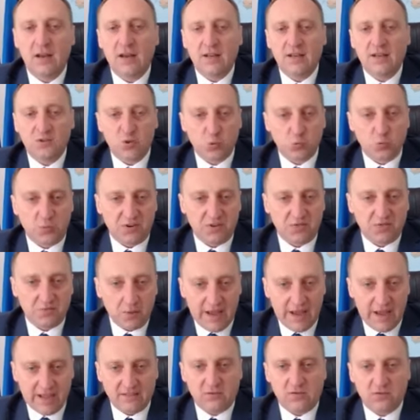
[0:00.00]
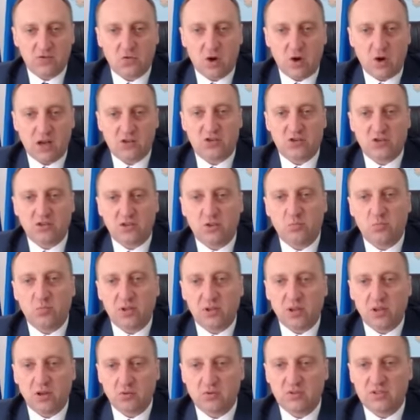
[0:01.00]
to prevent Russian and
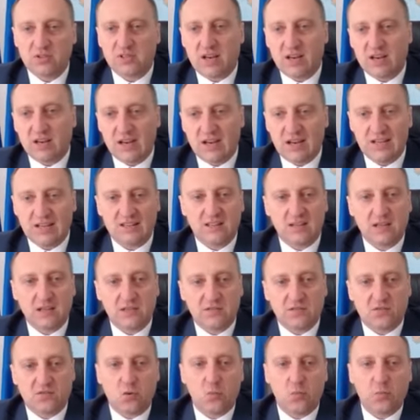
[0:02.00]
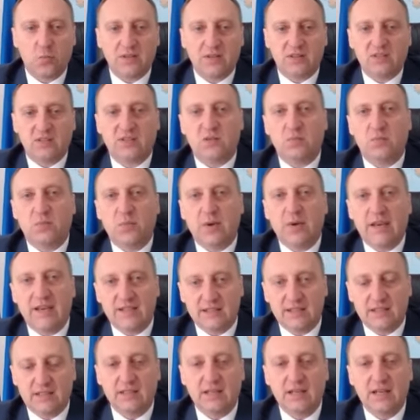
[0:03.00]
Belarusian athletes from
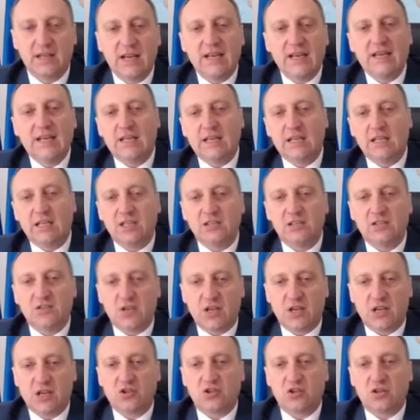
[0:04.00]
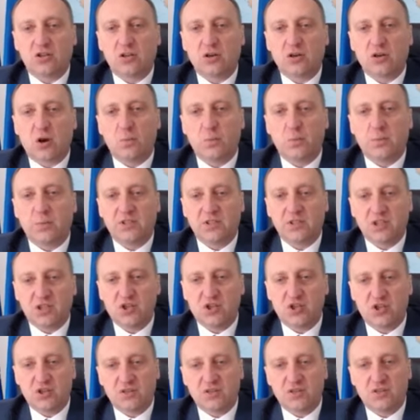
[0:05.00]
participating in international
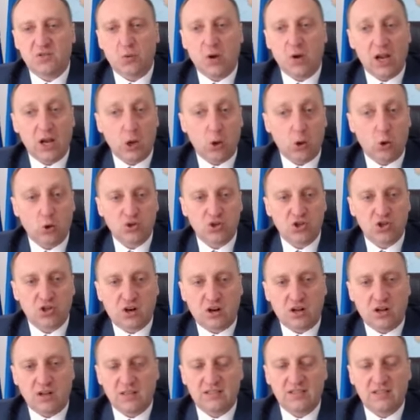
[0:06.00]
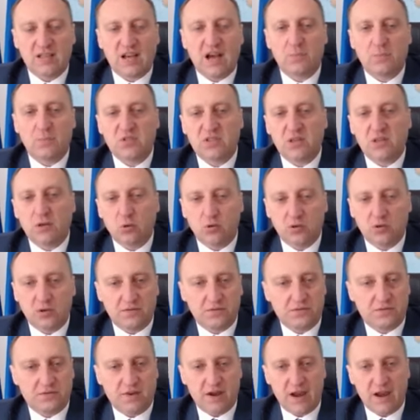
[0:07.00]
competitions were logical and absolutely
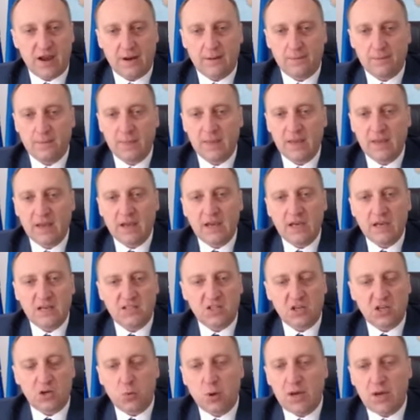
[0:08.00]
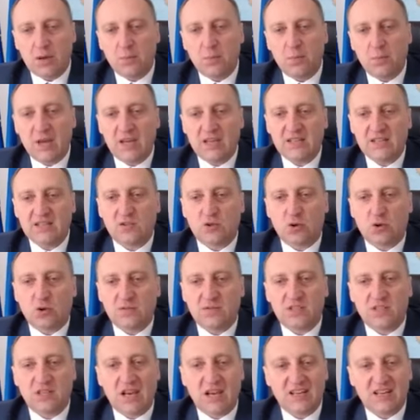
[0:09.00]
fair. They were based on
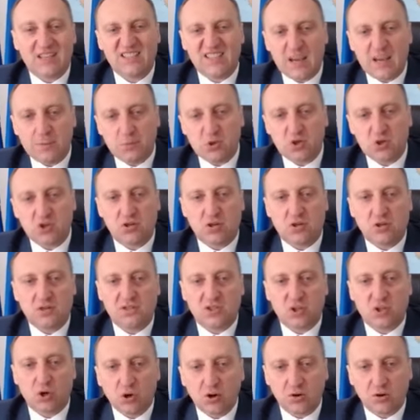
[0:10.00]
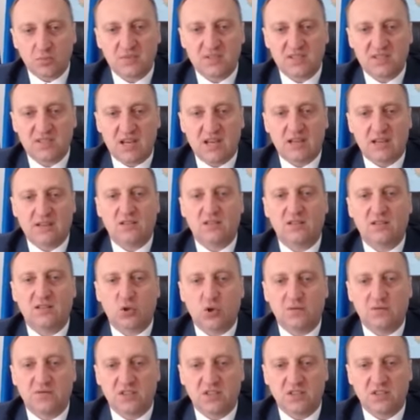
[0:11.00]
the exceptional circumstances
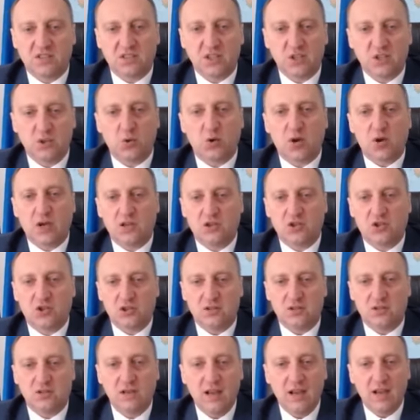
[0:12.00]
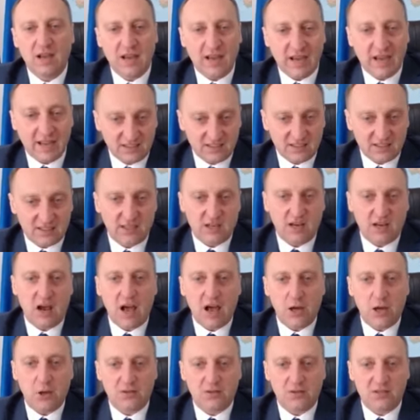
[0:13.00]
of the situation, as the
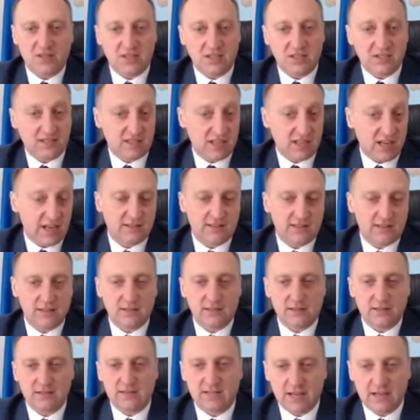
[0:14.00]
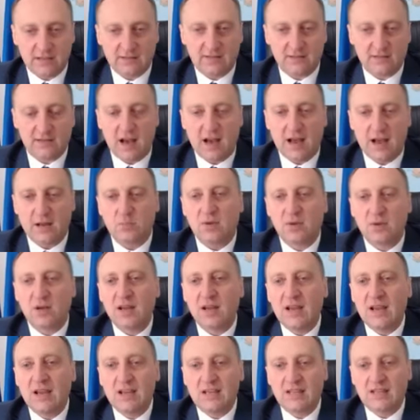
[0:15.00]
IOC stated that time.
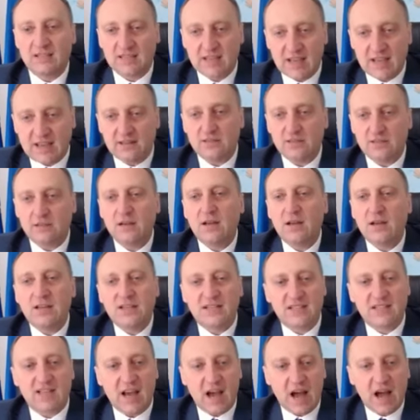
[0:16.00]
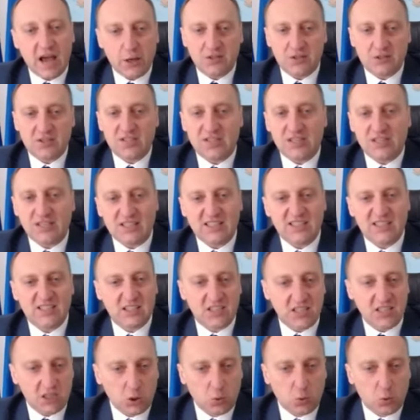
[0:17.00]
Then, the IOC
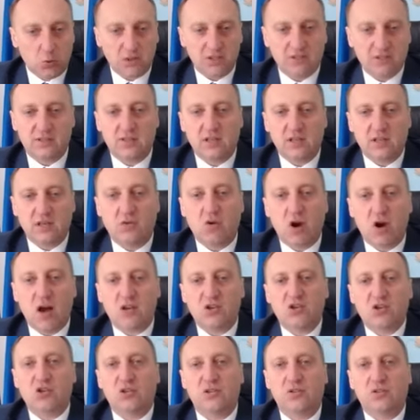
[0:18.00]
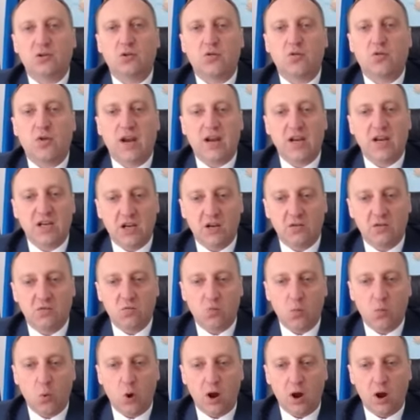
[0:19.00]
distinguished the Russian Ukrainian
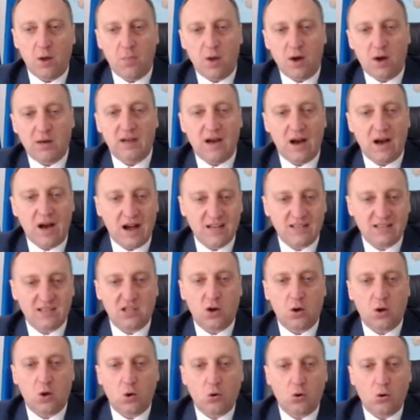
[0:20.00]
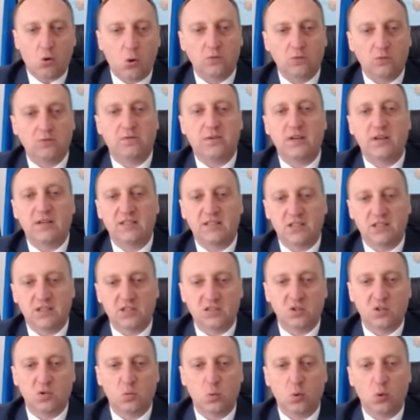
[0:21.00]
war among other conflicts in
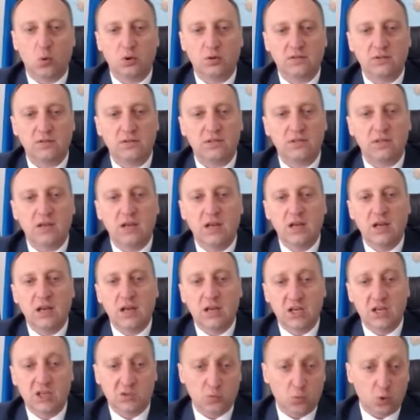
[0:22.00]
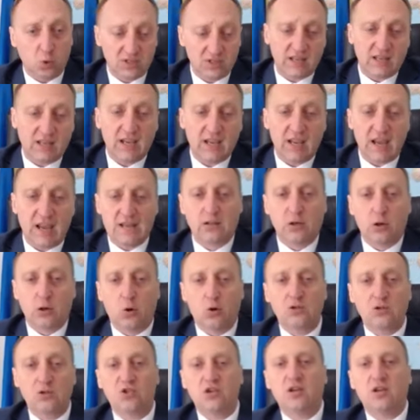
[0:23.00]
the world. It was again
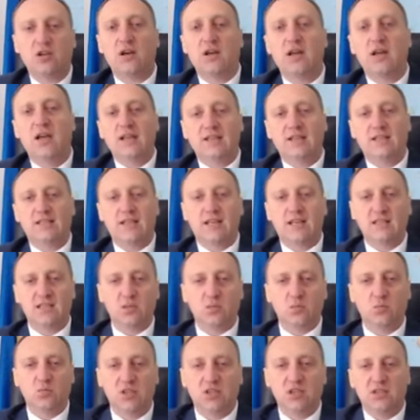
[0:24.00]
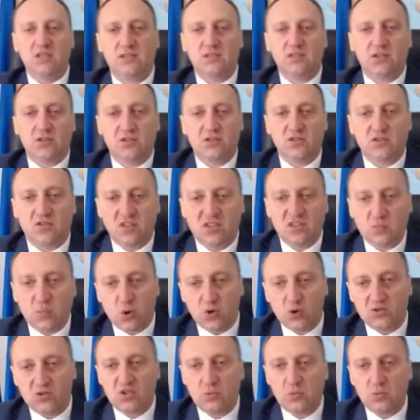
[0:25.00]
logic that the ministers
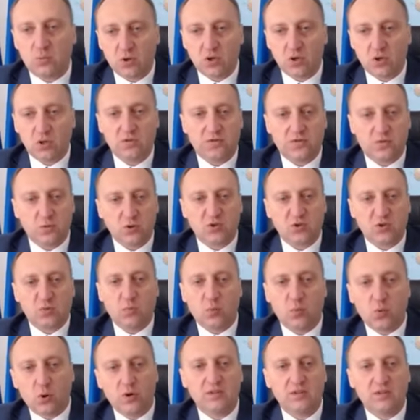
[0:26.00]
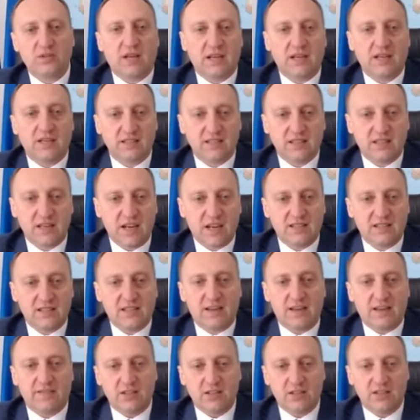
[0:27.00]
responsible for sport at their
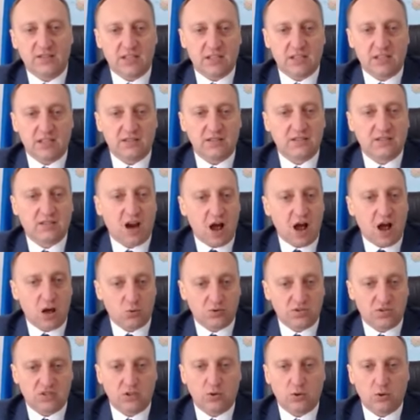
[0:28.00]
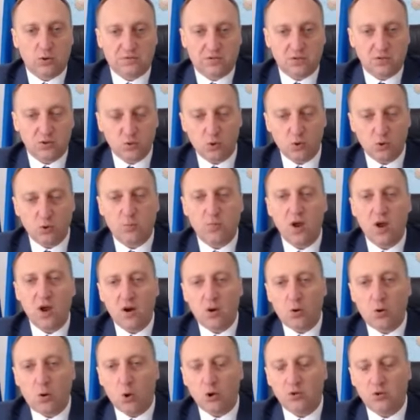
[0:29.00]
17th Council of Europe
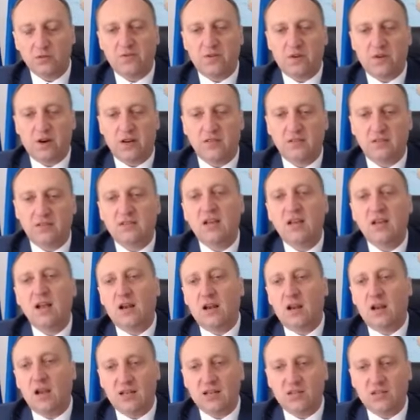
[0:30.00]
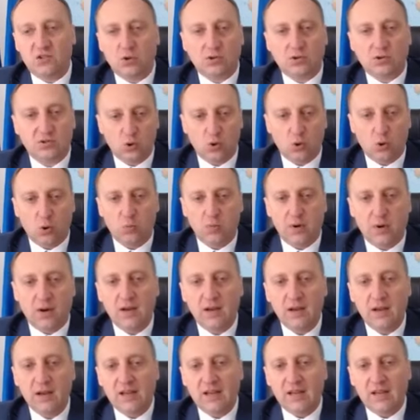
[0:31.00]
conference last
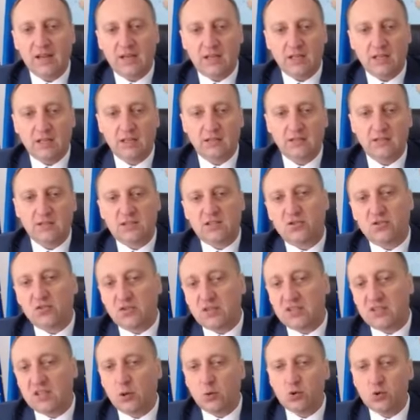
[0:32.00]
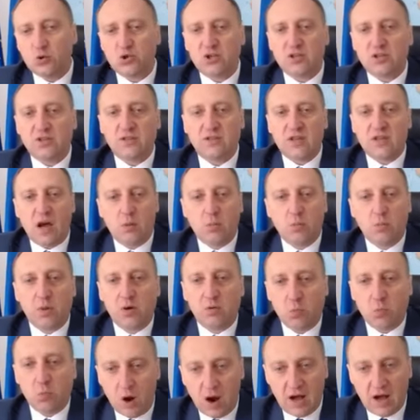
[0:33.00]
October, in the resolution
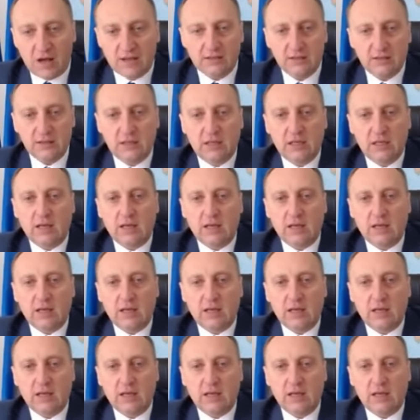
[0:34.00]
number one,